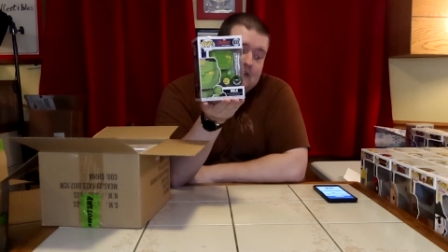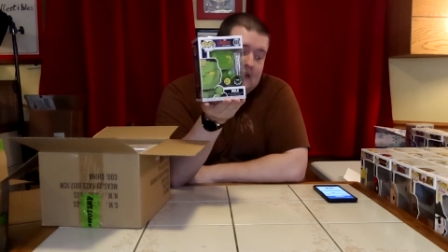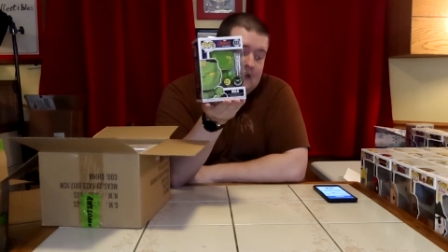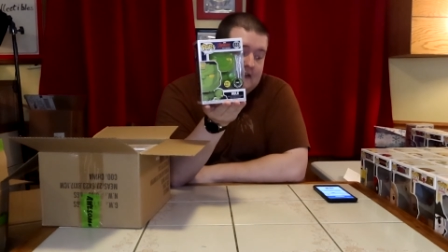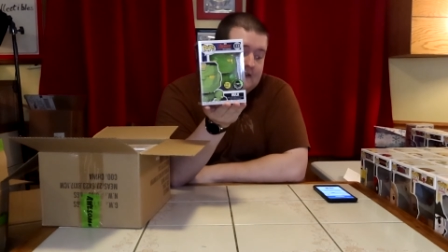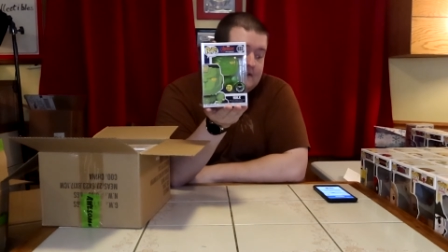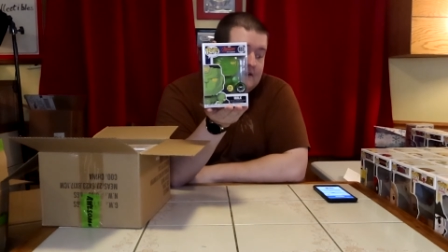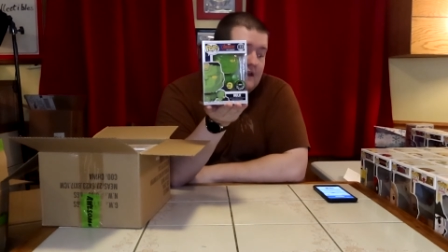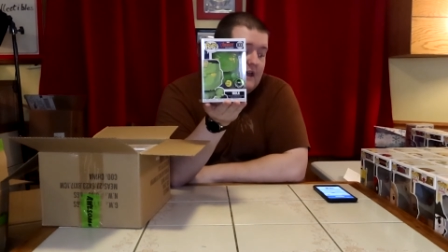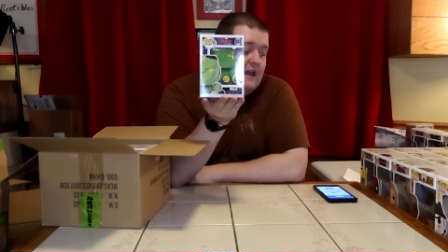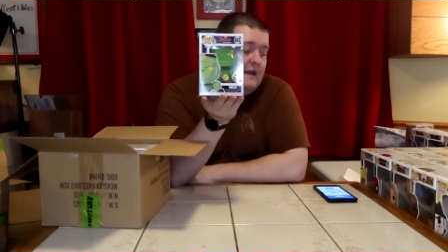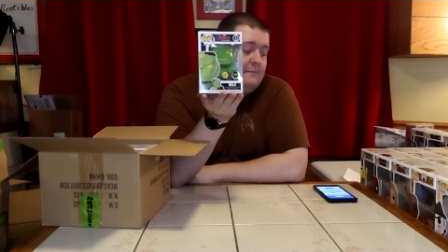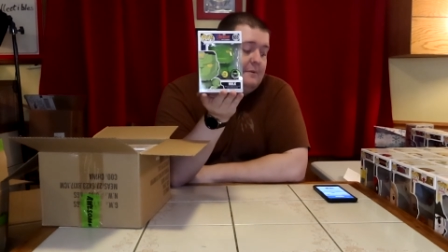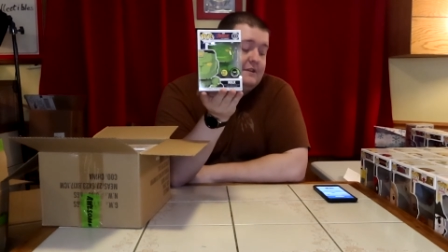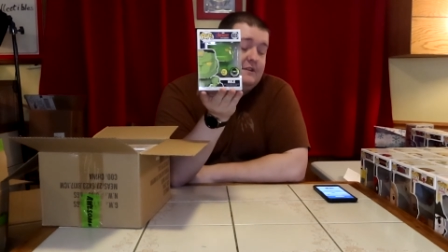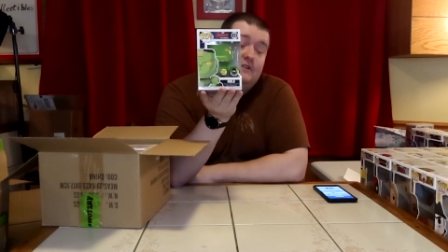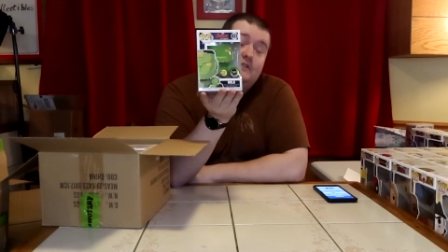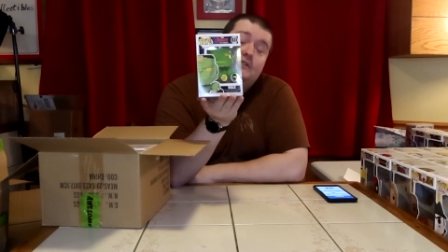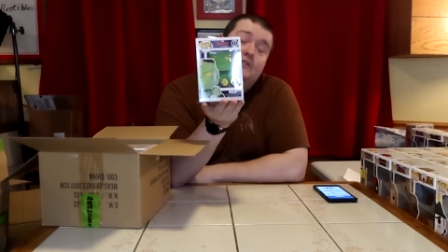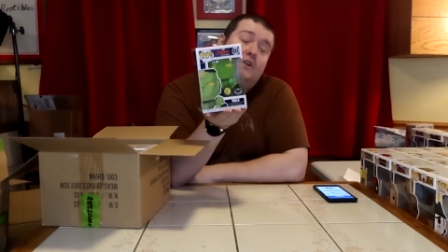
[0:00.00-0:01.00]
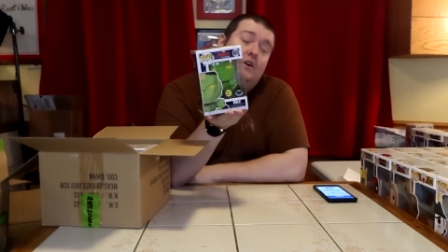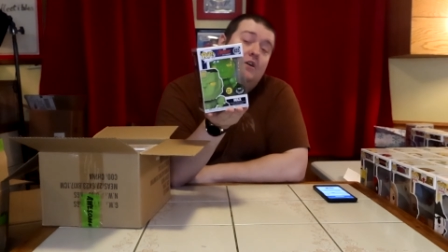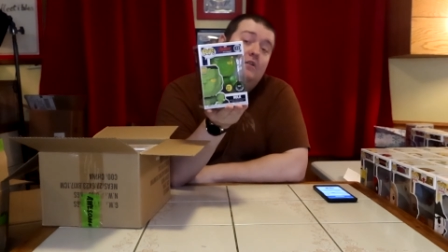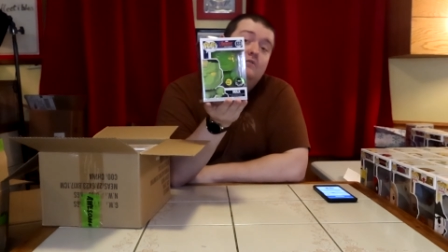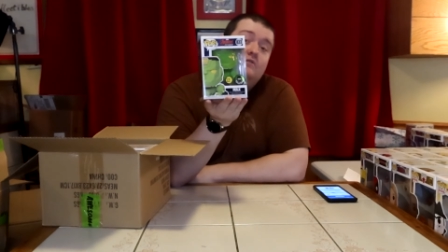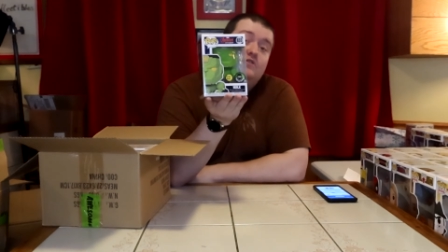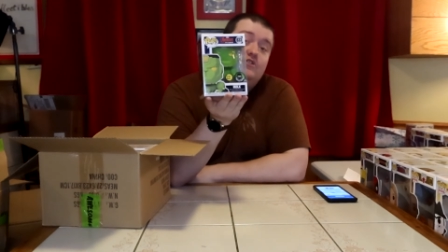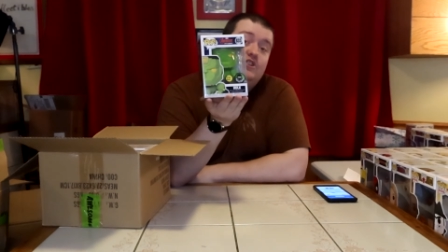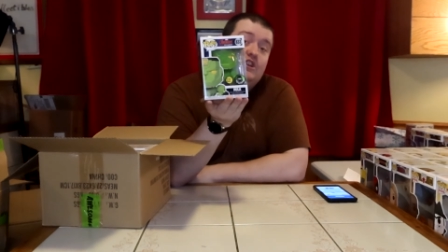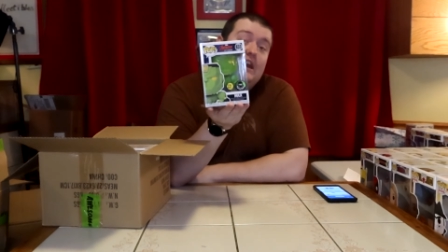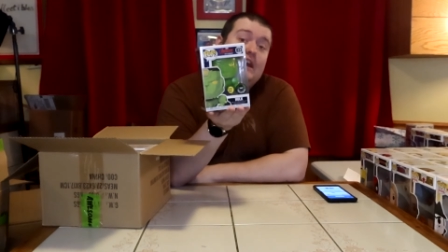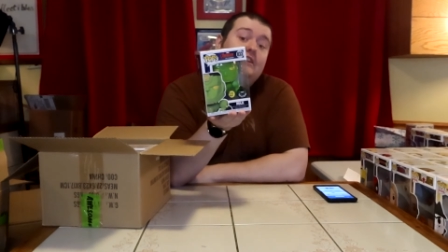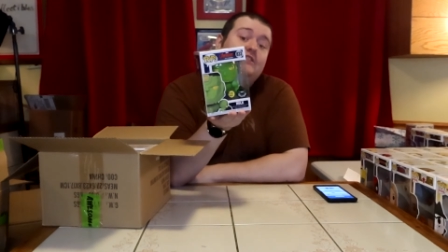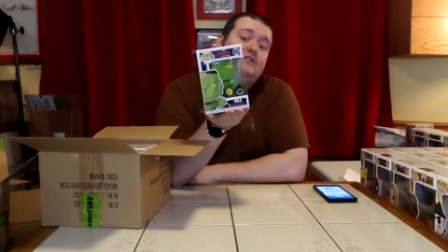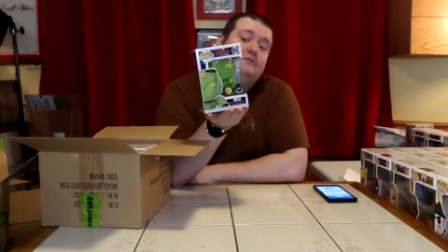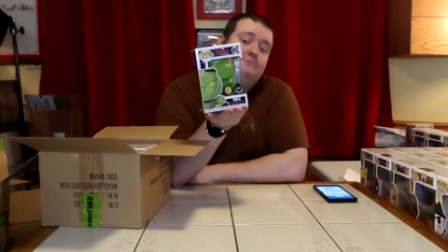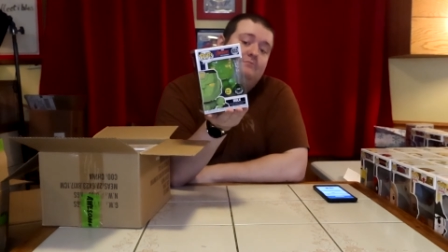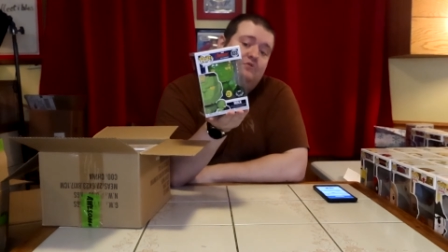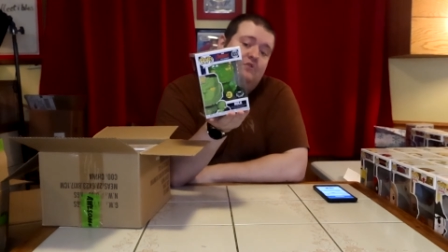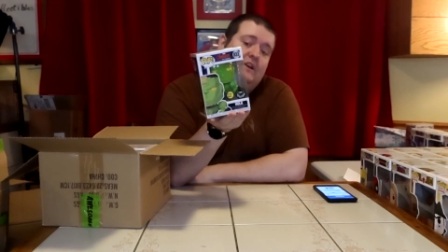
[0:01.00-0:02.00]
case, but there's no
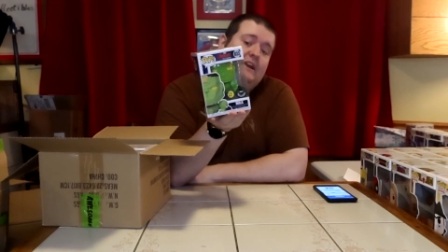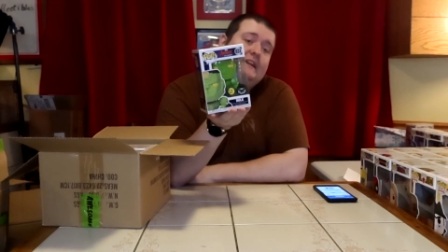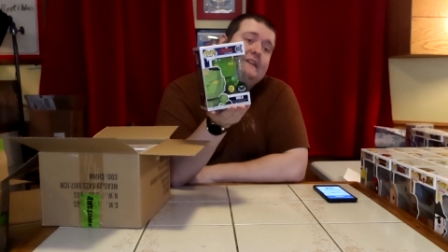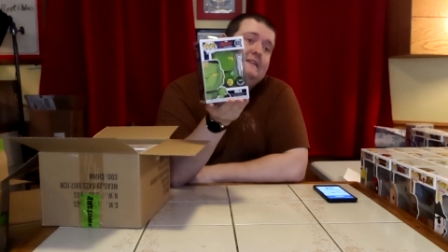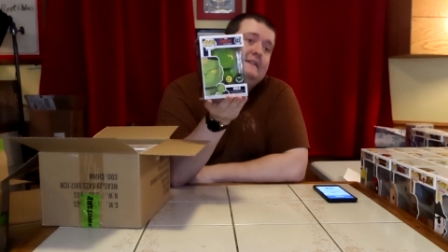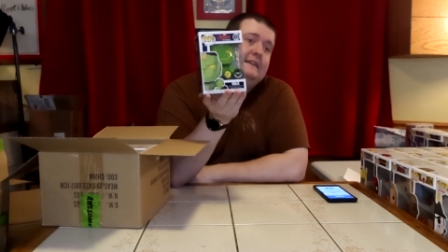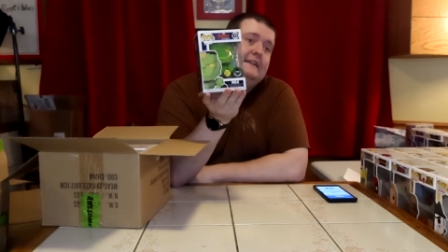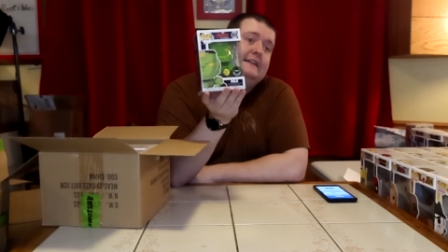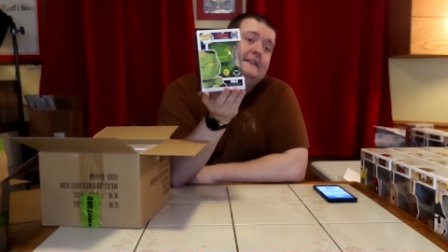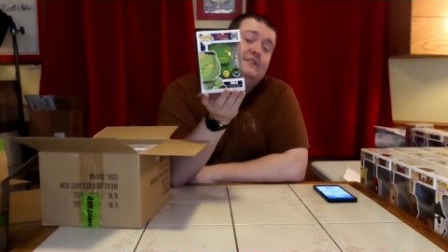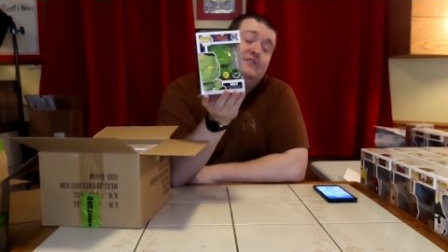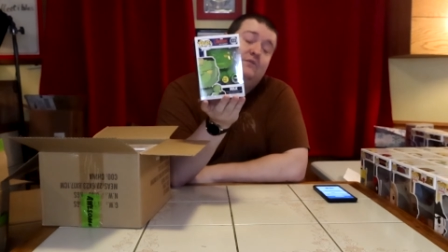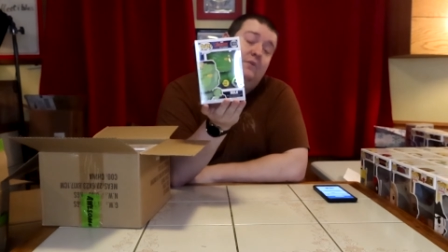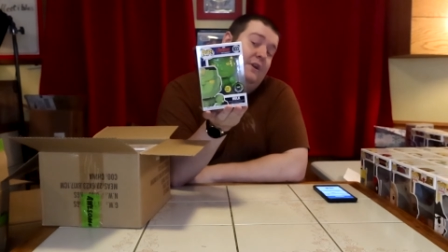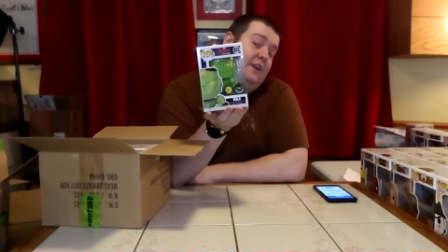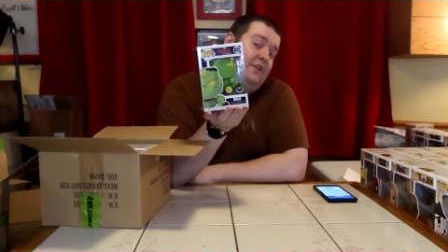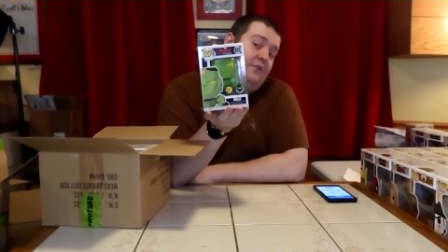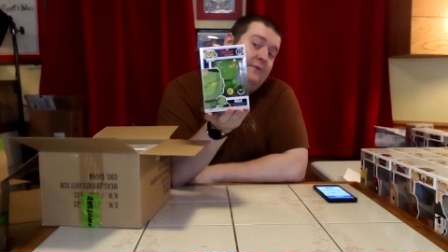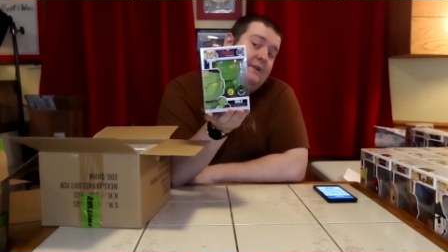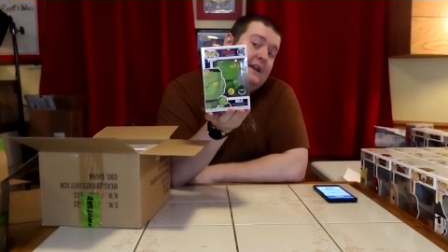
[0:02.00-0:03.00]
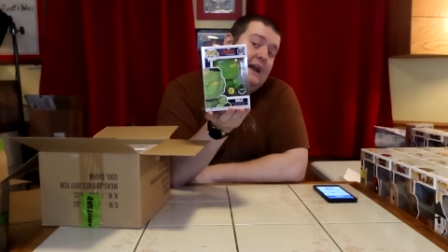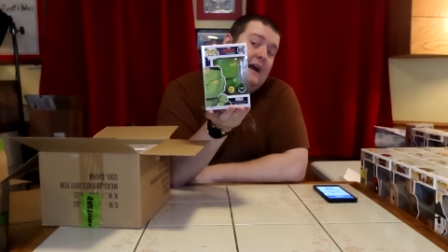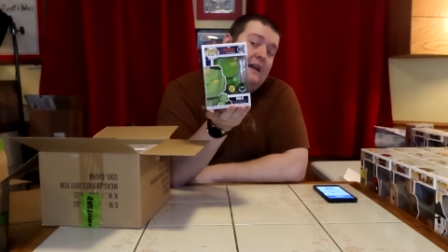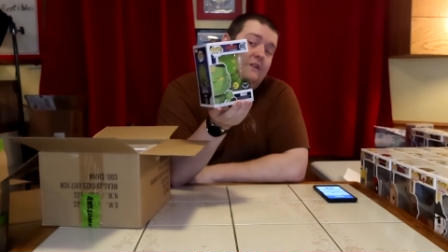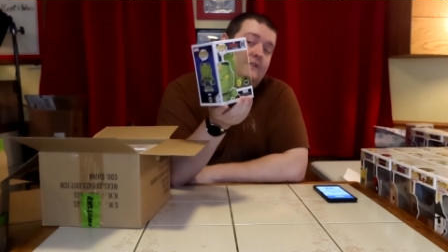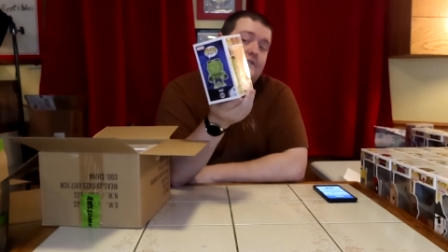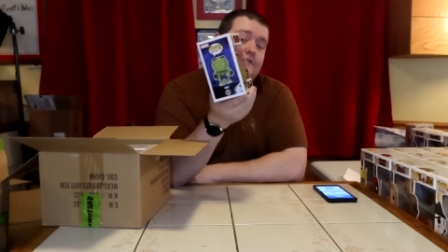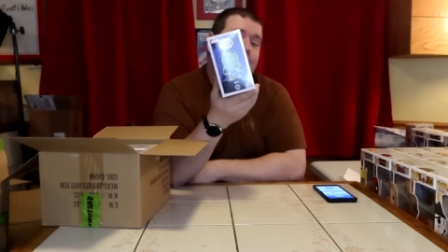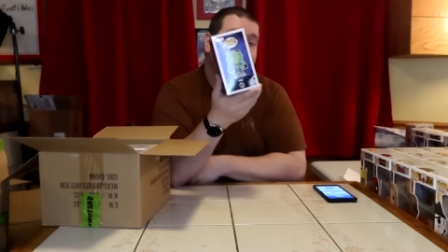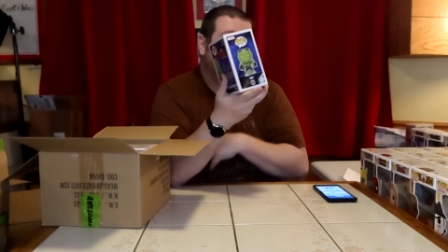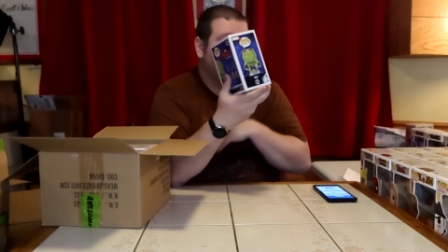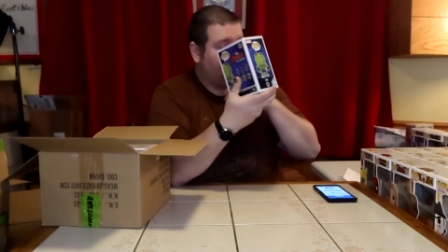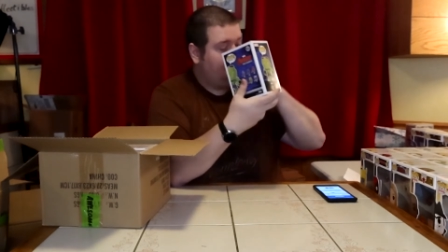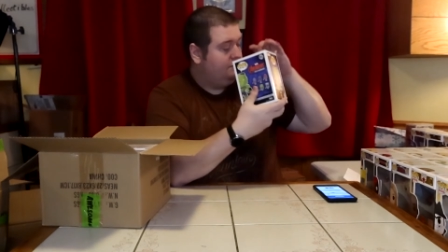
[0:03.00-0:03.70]
change in price. It is twenty-three dollars.